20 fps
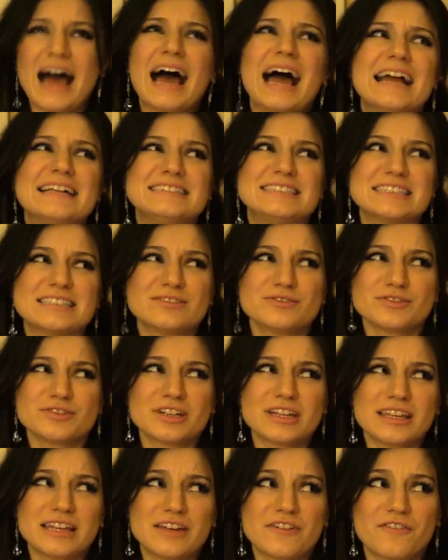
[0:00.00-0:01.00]
I didn't
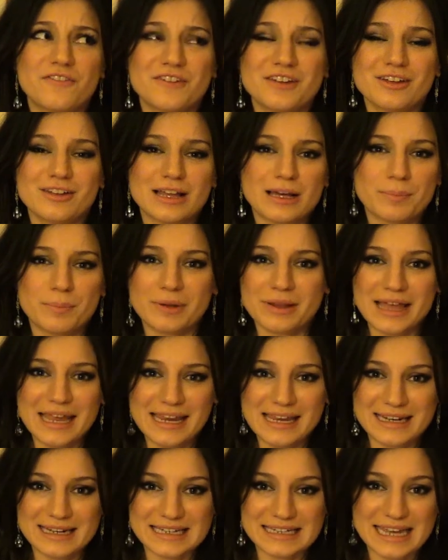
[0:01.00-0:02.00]
really feel like
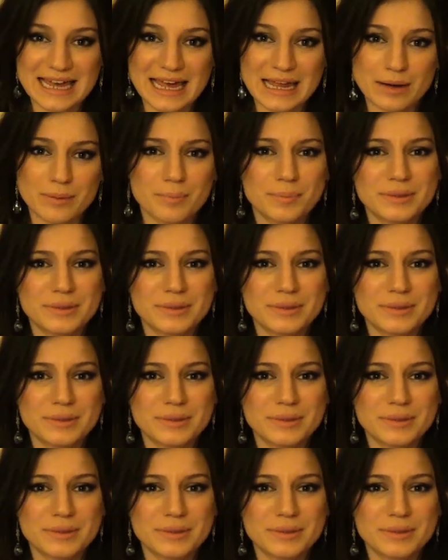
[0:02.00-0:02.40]
playing it again.